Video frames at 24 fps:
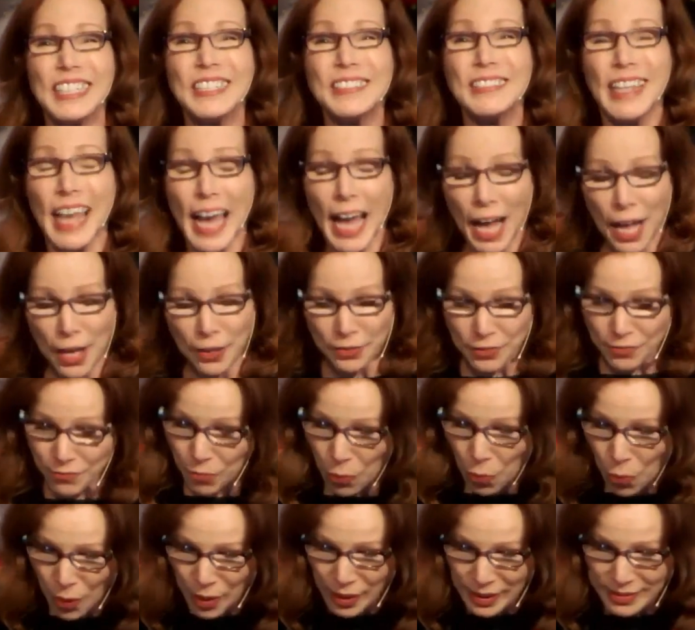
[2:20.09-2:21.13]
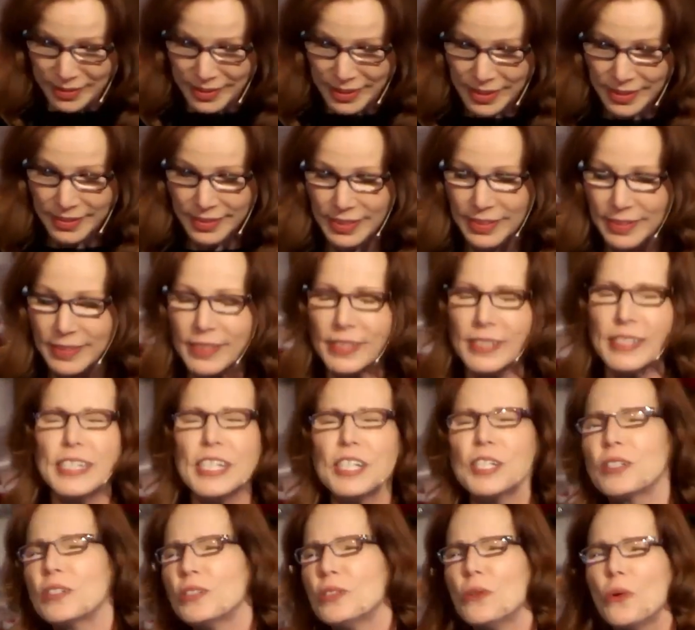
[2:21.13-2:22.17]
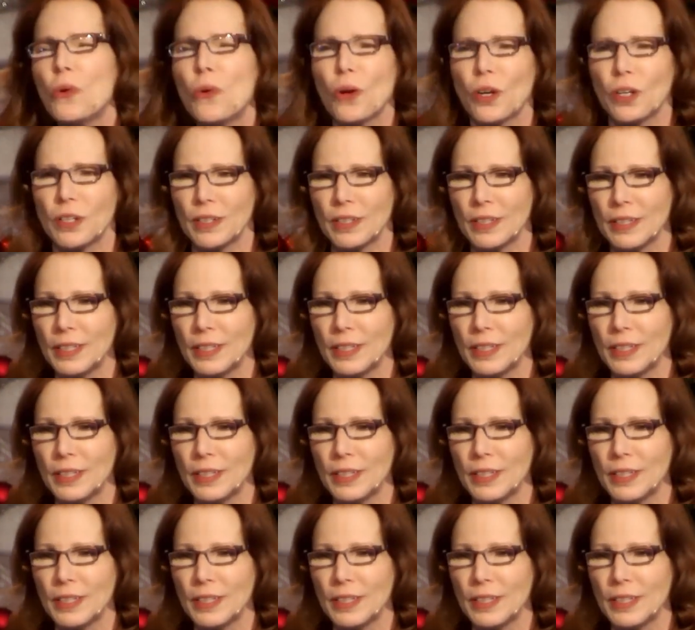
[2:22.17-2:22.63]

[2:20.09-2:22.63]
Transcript: loud voice, and he says, Dear Lord,